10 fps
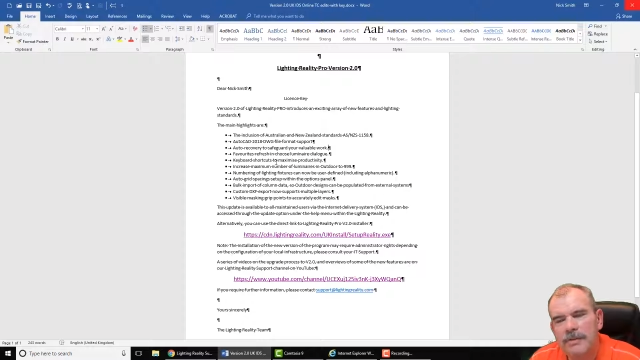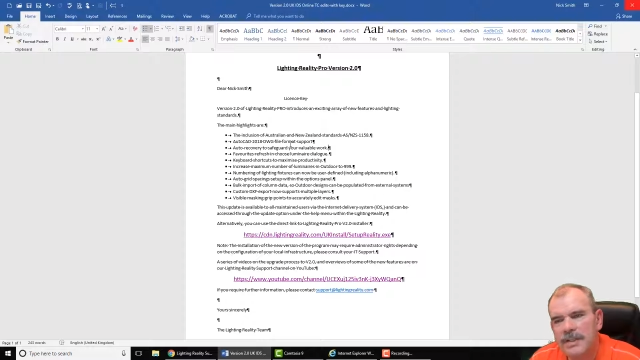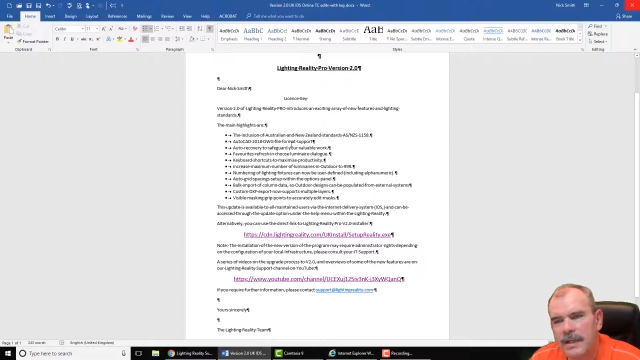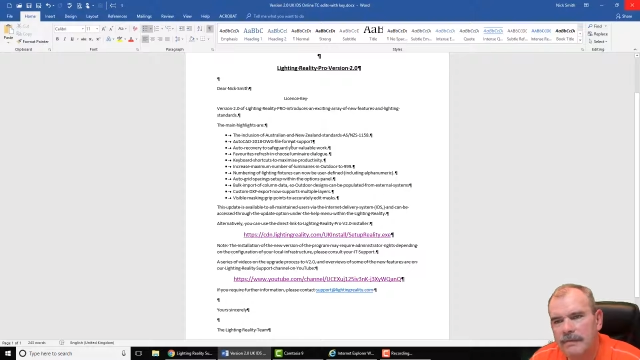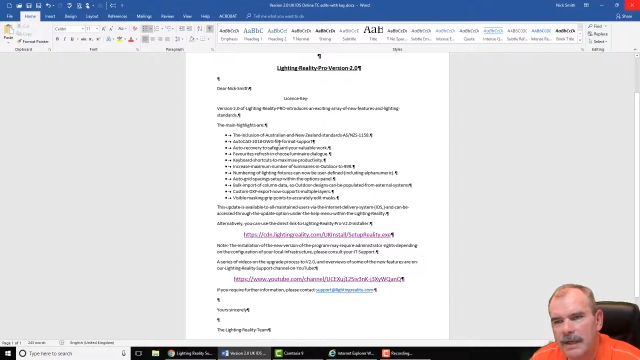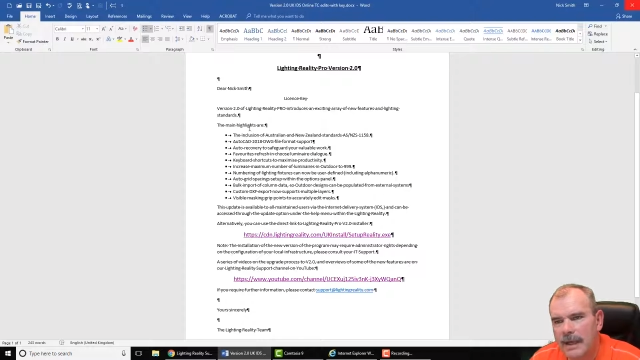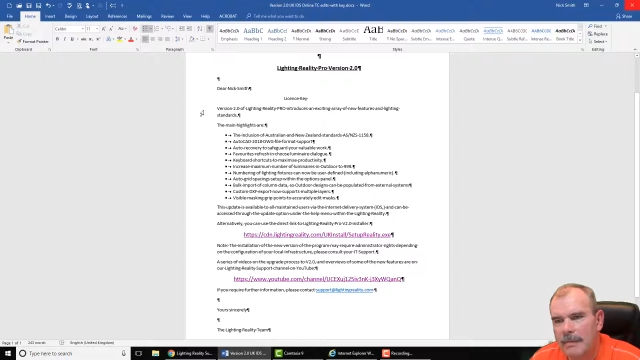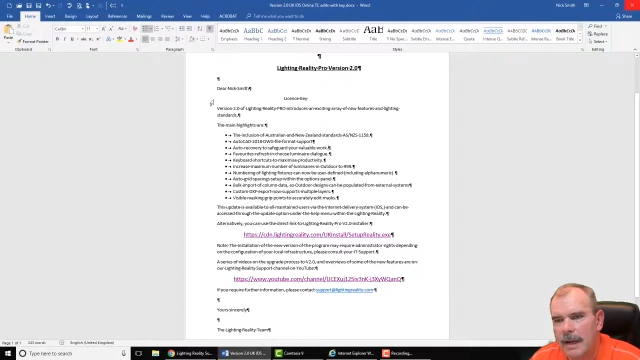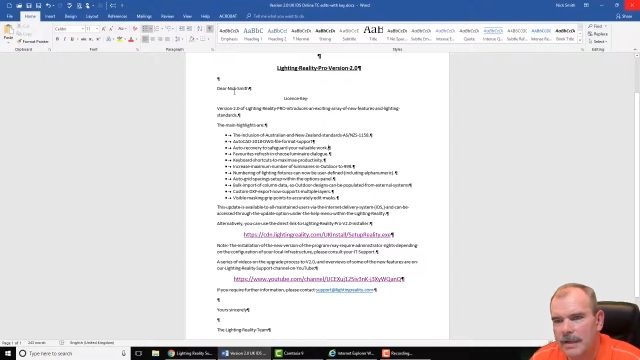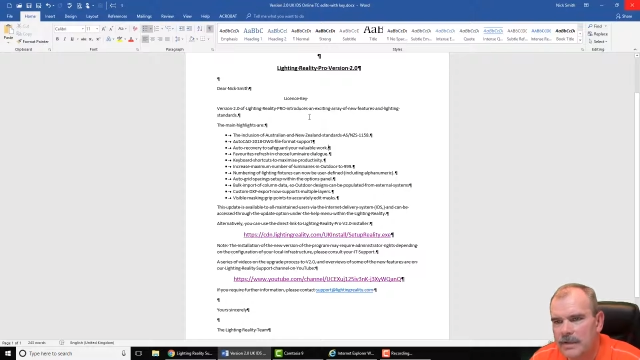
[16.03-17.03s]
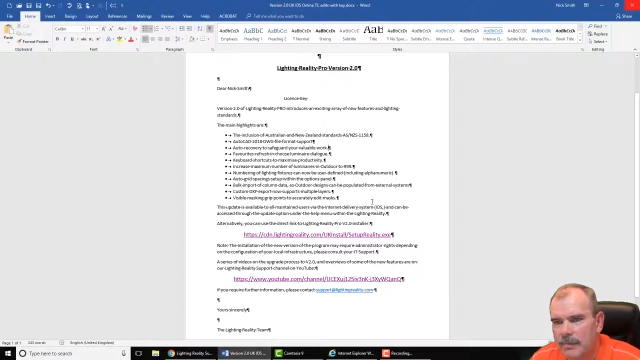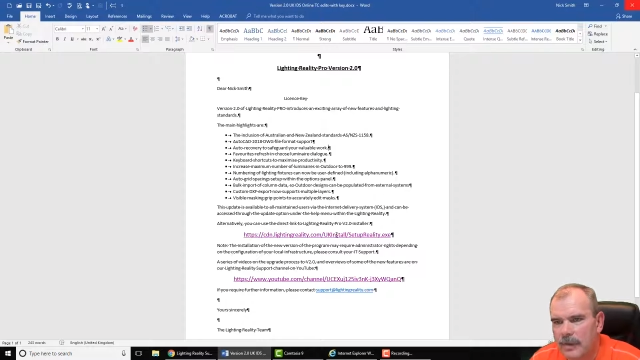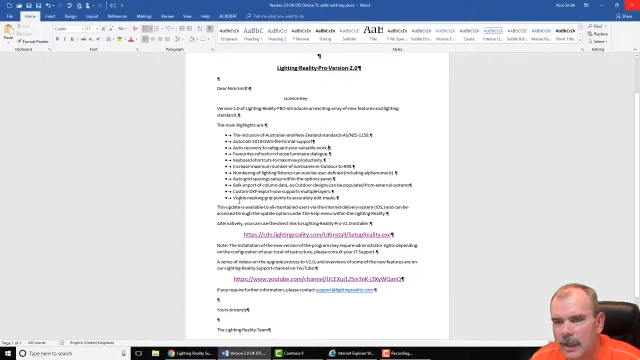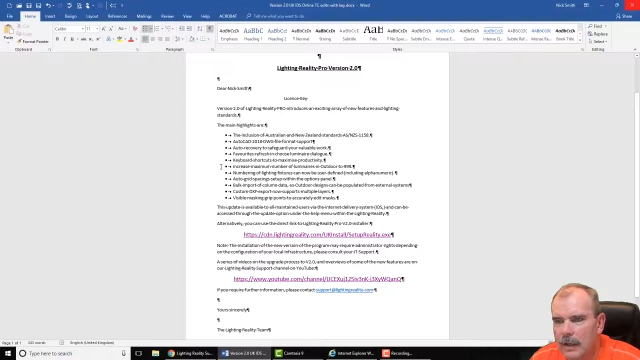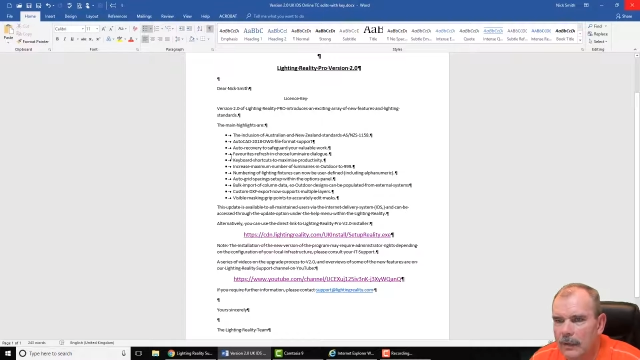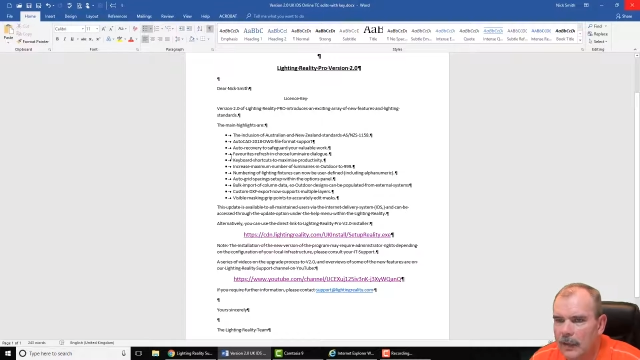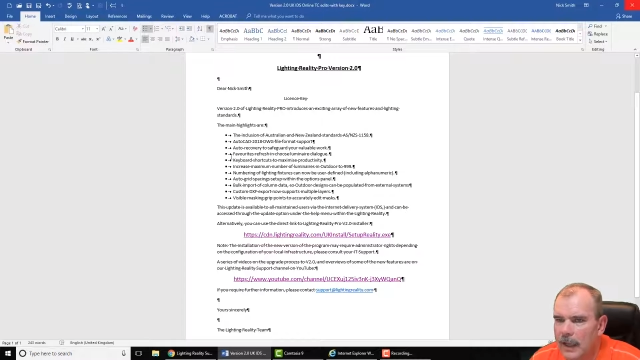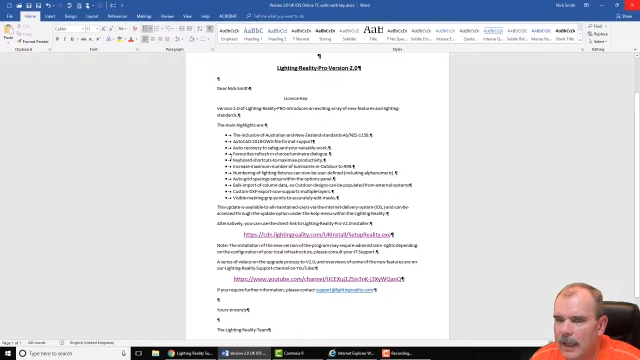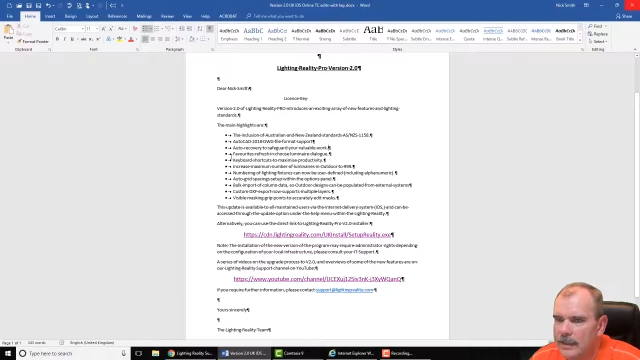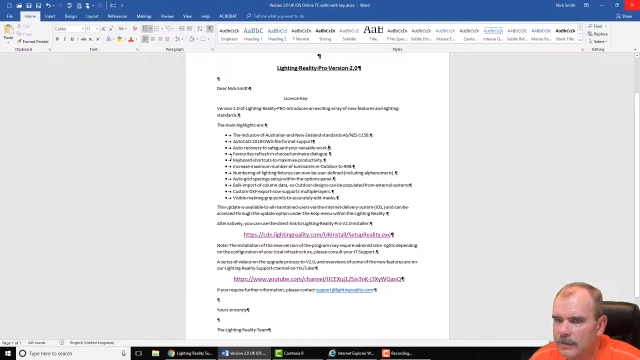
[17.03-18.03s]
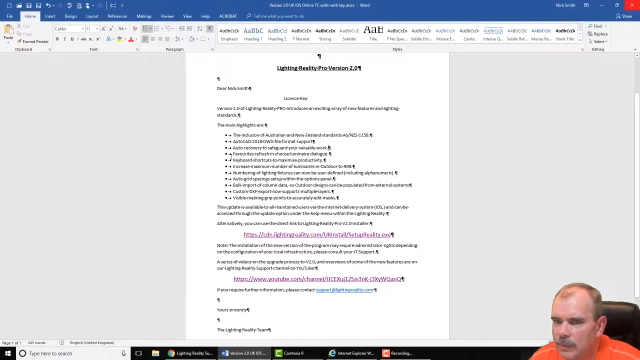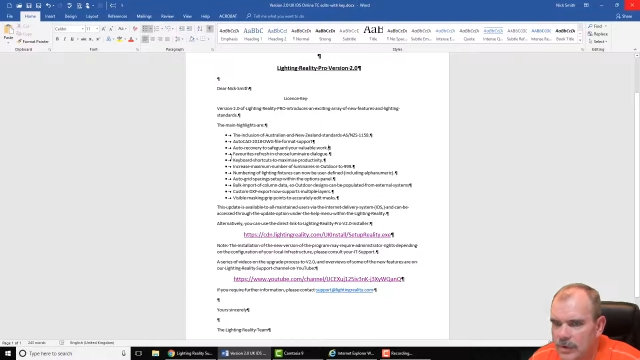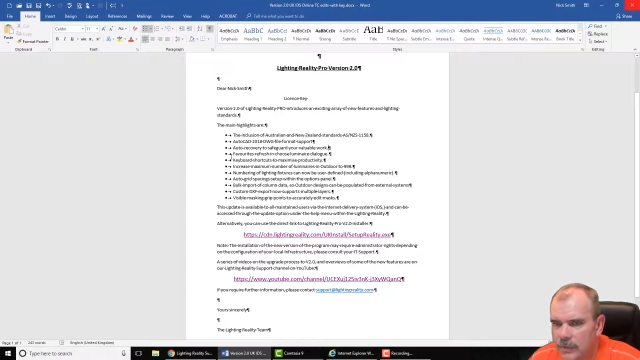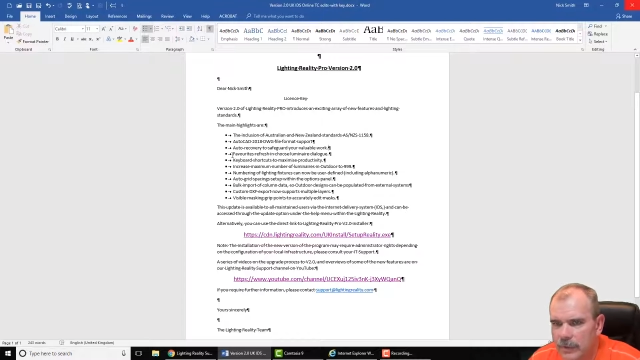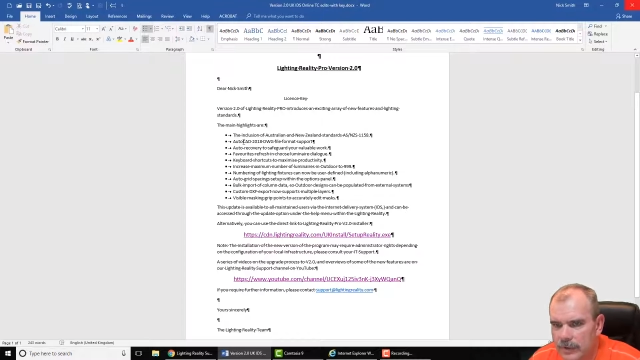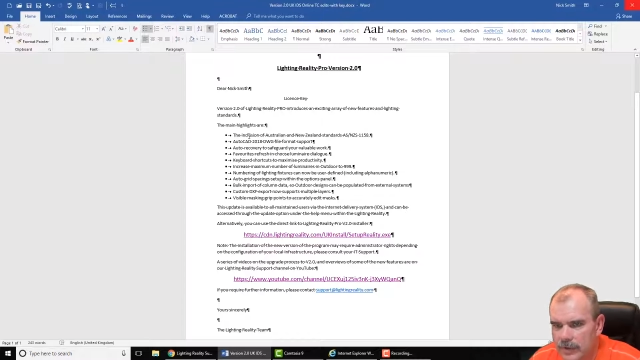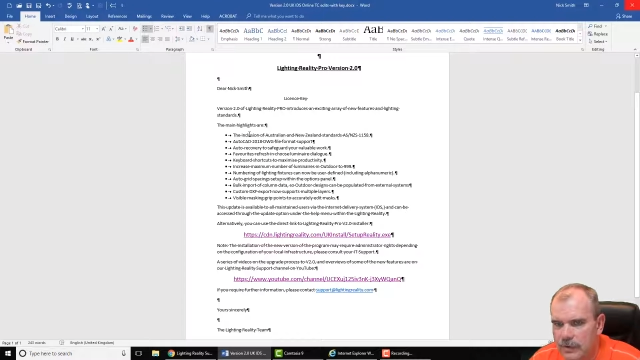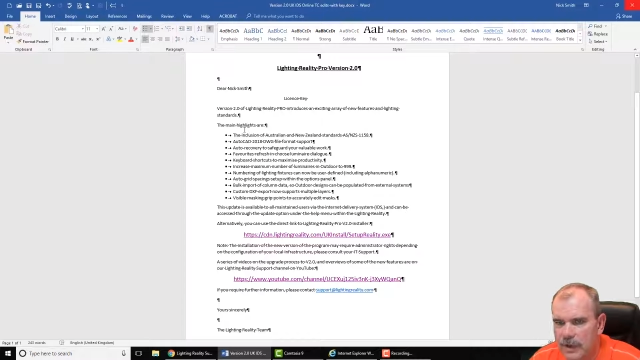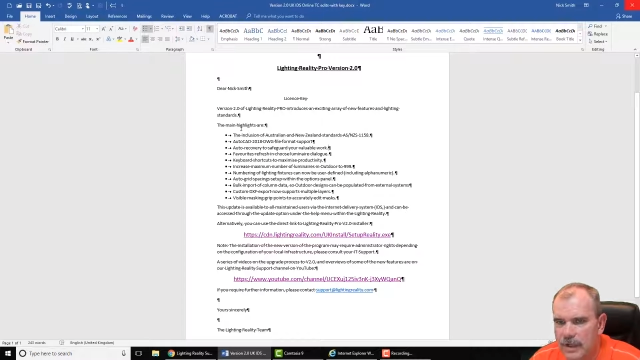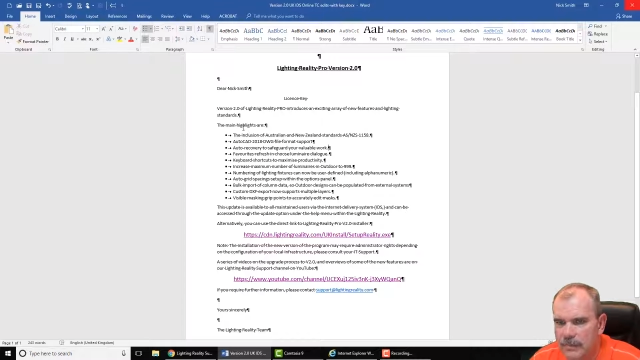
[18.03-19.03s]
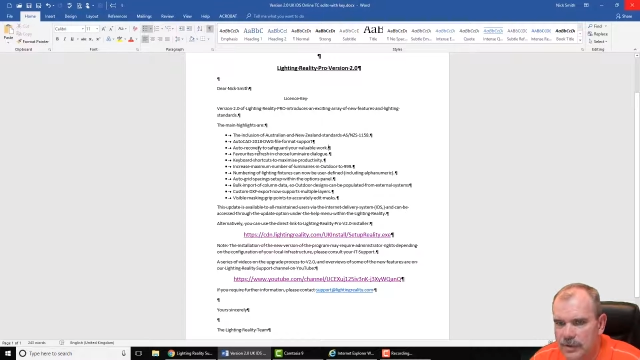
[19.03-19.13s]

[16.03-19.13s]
received an email, something along the lines of what's up on screen,